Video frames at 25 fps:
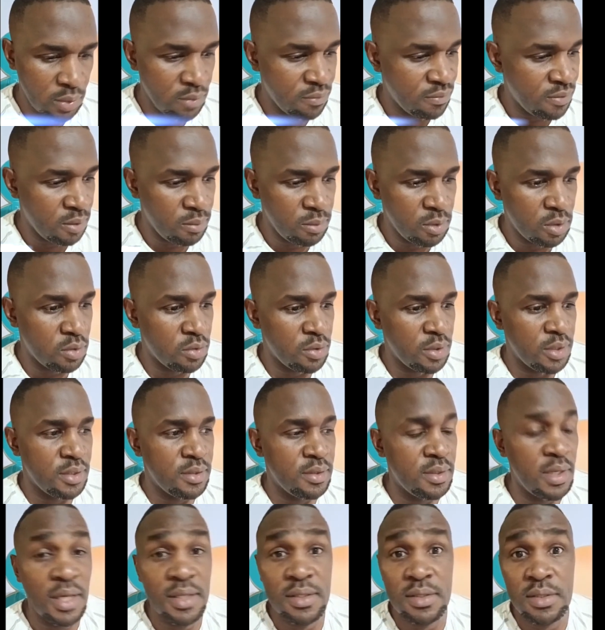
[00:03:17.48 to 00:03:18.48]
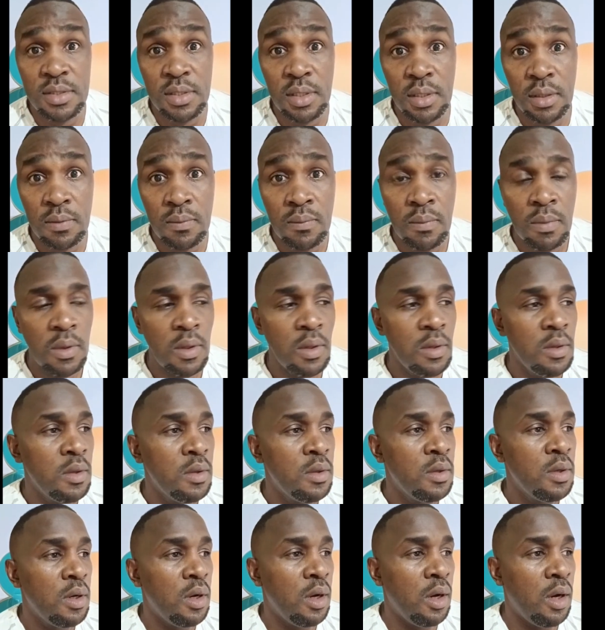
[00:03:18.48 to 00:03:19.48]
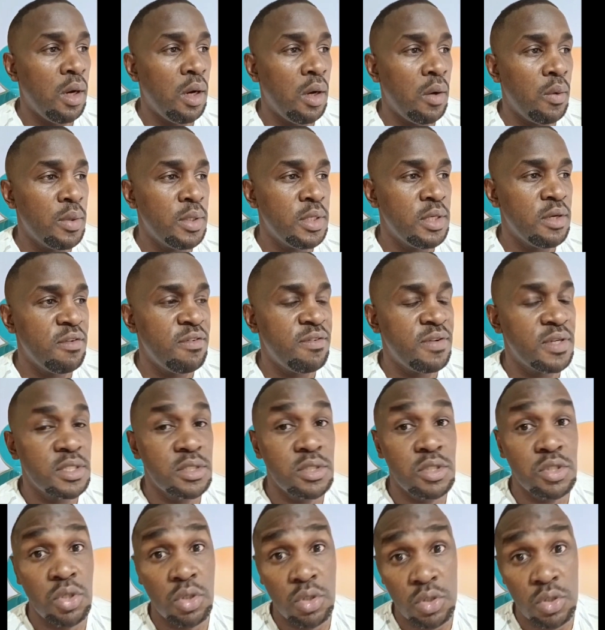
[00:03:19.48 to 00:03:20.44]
One of them included dancing. We did our first